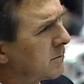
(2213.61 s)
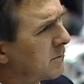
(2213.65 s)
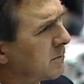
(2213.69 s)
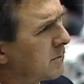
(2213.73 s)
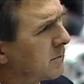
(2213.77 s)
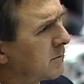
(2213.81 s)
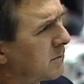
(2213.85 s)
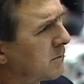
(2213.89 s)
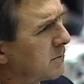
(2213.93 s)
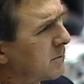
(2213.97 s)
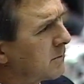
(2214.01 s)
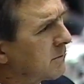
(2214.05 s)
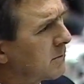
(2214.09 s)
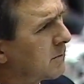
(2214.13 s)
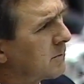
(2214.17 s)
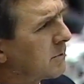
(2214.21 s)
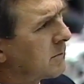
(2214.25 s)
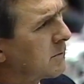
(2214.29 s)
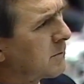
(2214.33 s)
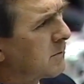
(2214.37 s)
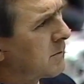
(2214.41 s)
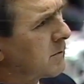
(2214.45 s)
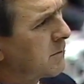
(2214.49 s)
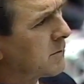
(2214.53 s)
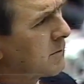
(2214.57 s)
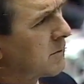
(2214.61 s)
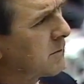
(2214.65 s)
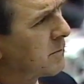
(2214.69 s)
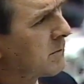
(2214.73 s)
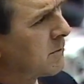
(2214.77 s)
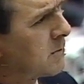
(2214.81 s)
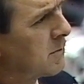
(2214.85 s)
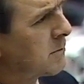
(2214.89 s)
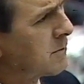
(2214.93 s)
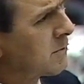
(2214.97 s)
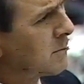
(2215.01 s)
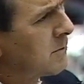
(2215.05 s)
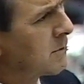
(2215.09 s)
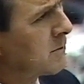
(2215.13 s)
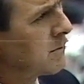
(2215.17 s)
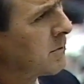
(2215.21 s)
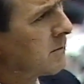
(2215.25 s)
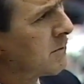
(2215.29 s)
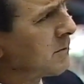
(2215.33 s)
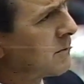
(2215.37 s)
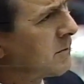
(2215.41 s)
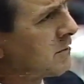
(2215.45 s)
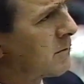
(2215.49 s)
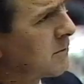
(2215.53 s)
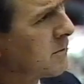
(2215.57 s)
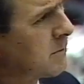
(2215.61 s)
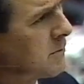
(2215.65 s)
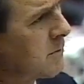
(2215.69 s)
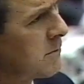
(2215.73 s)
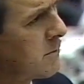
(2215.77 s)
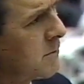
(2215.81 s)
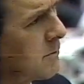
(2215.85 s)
back to ASCLD. It's a committee